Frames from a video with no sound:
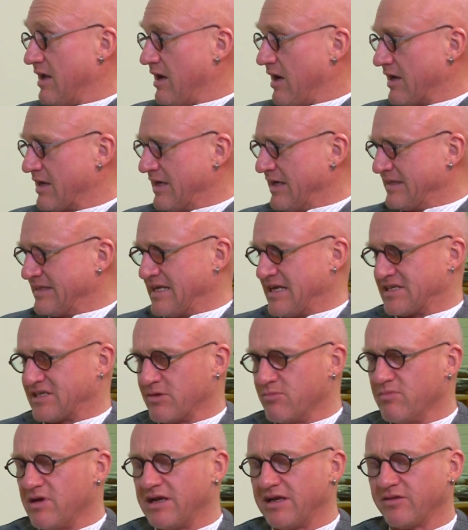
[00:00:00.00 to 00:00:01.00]
I can attest
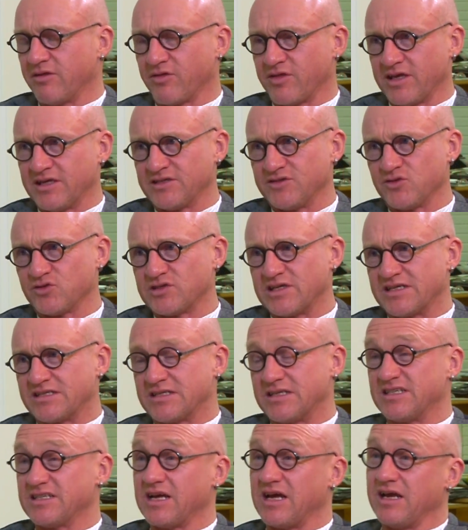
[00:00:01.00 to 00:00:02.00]
to many of the things you said
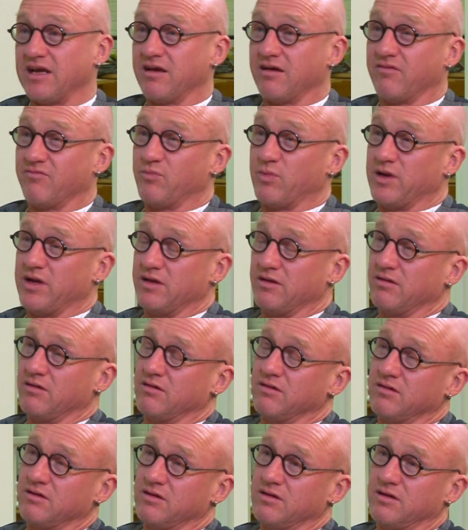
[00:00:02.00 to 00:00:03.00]
today have been
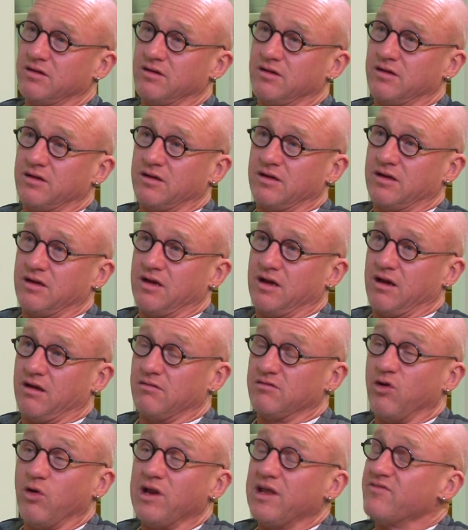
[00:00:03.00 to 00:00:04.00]

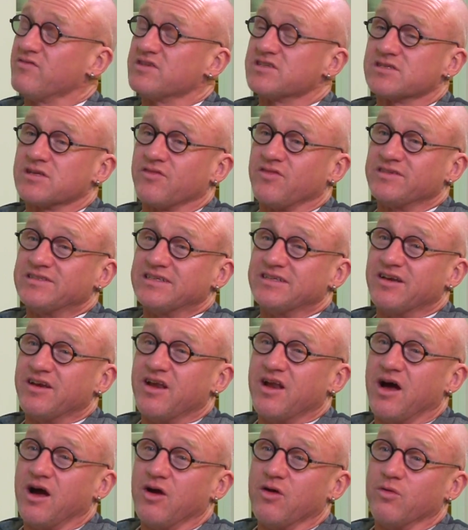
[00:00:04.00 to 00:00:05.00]
not even stuff I didn't
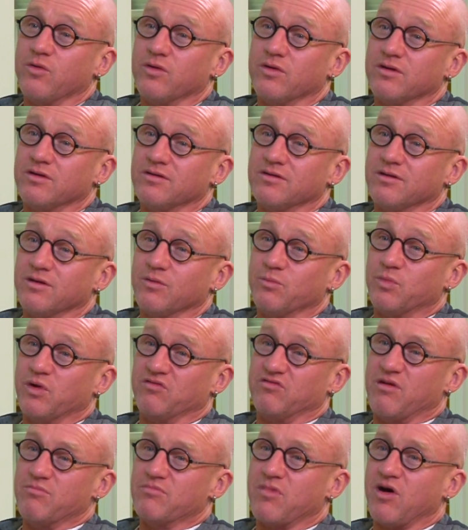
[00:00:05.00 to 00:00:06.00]
know but
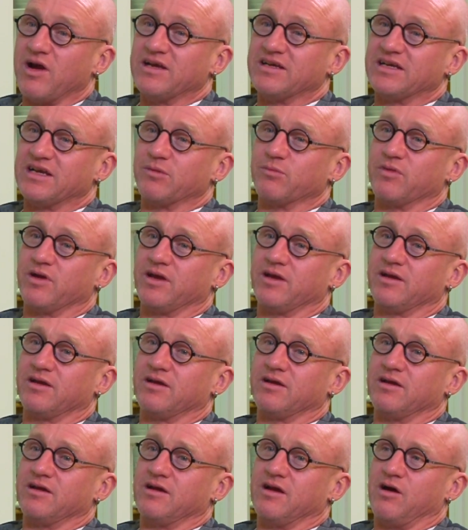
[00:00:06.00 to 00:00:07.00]
reminding me
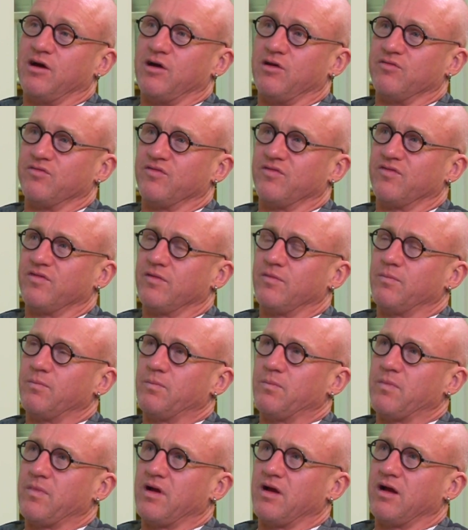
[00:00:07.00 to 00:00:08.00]
of
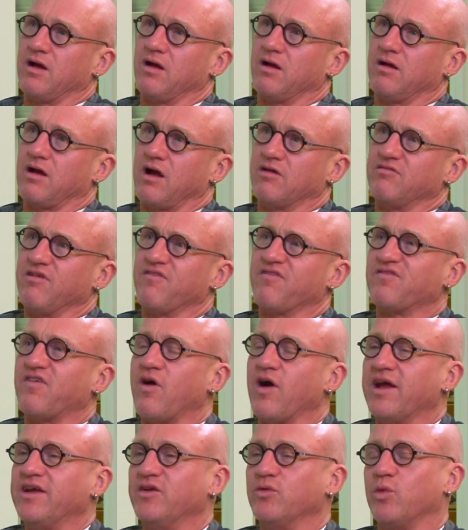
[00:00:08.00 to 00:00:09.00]
a
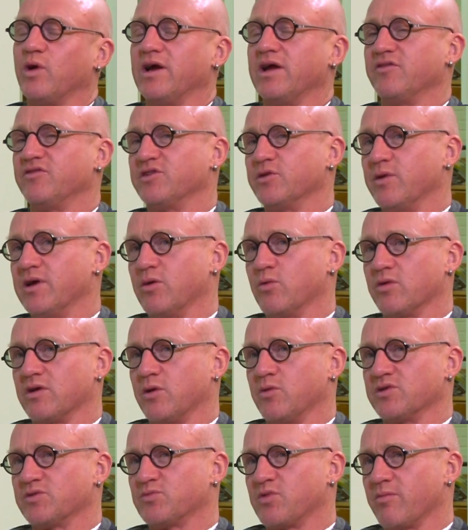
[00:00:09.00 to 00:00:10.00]
refined way of doing what I
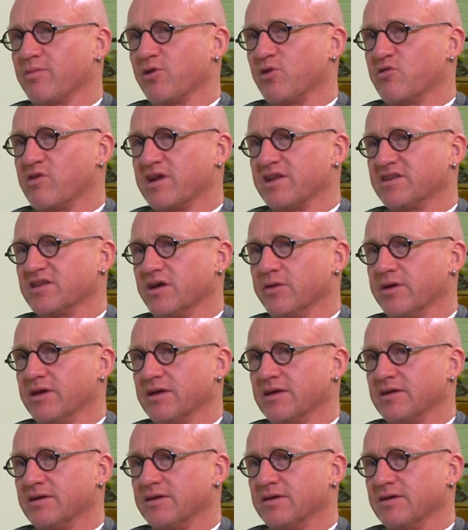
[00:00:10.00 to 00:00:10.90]
was probably already doing